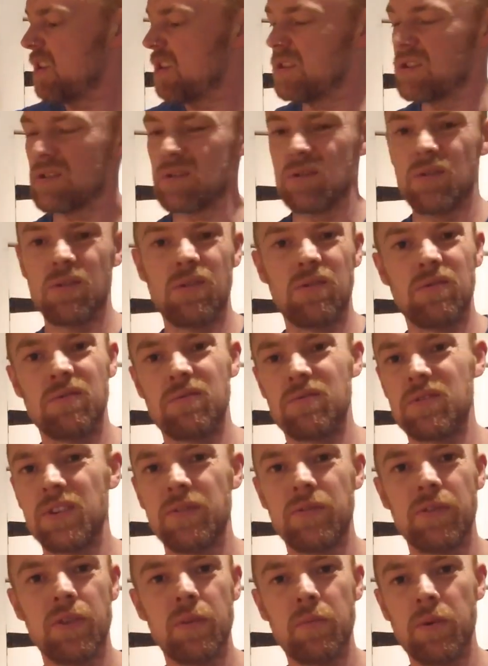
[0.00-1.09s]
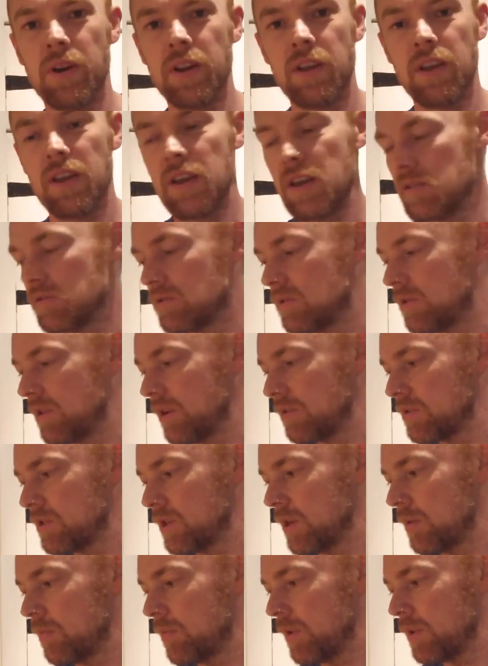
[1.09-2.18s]
So see, for the money it's dirt
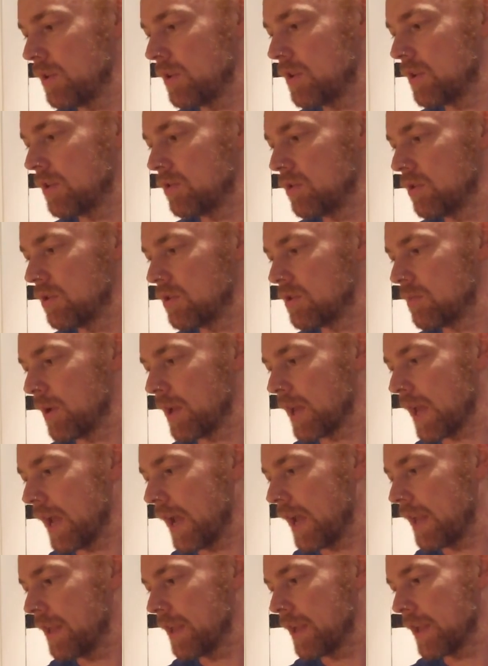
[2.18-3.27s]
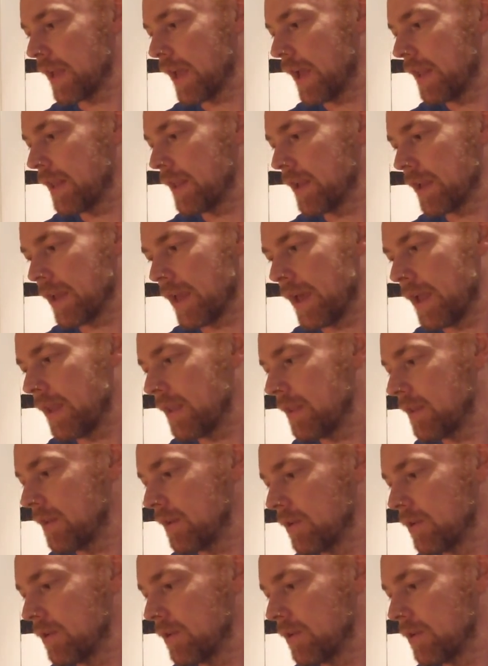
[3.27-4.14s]
cheap, and you can use them again and again and again.